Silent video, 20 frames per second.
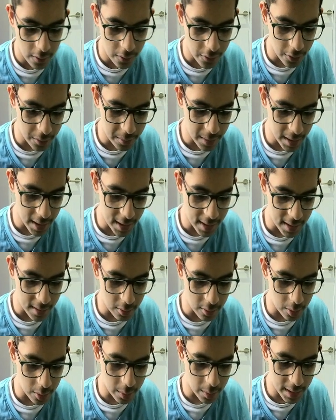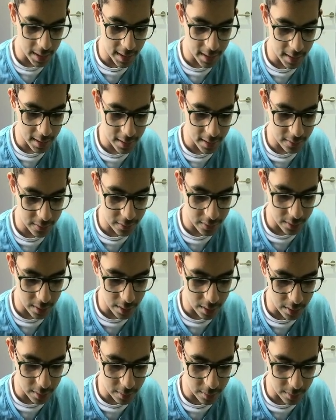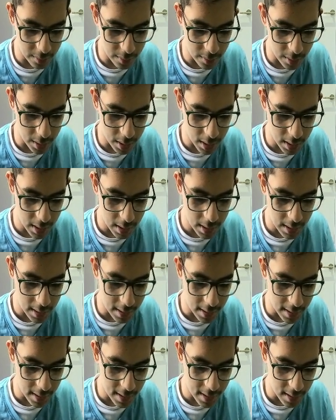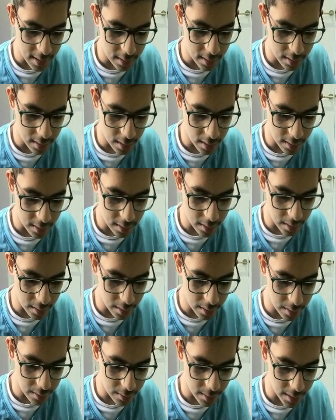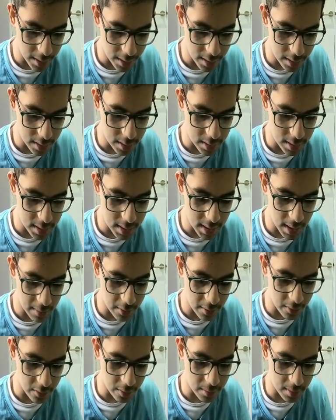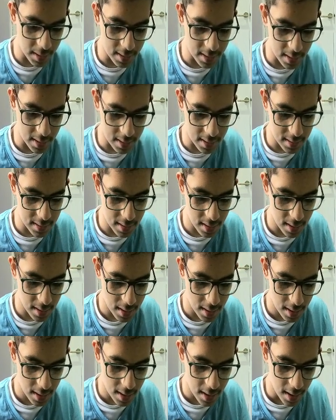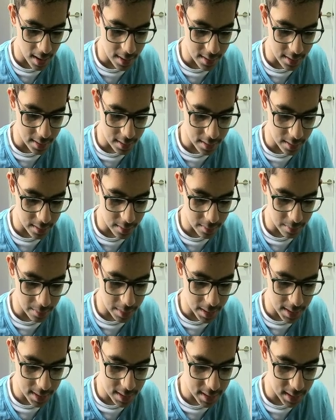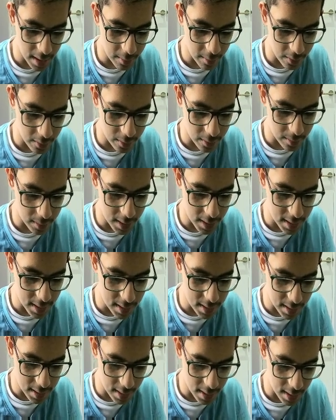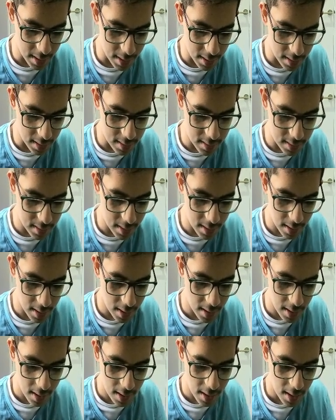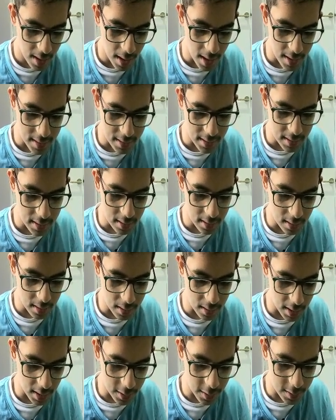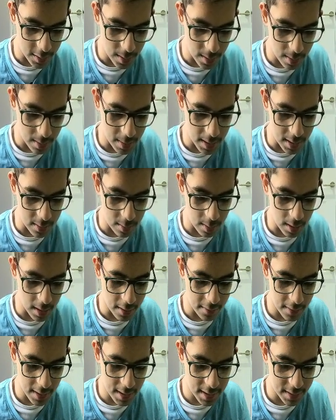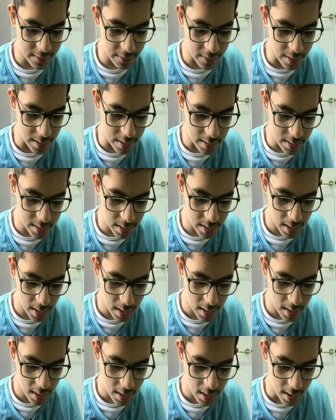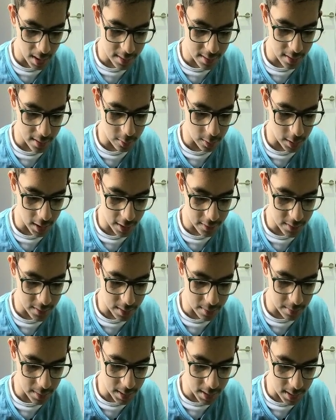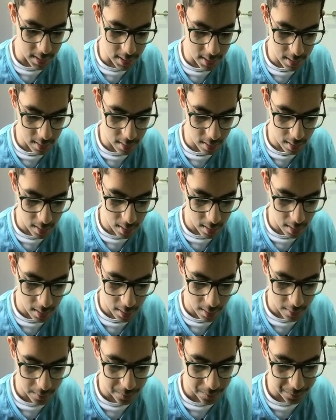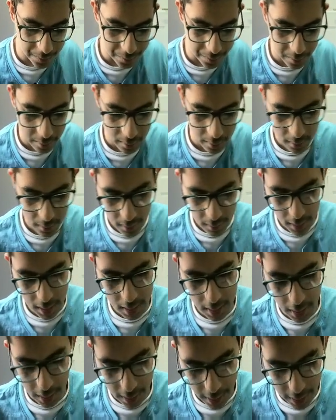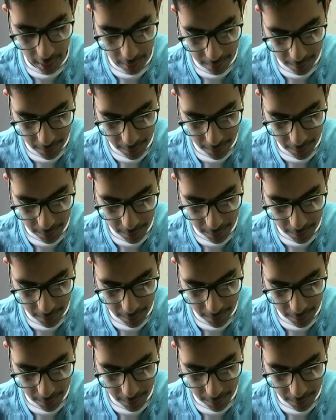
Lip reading: from the A we can have the A another A stemming from these A's, and then B's stemming from these A's, and then likewise with the B's we'll have A's first, and then we'll have some B's. Okay,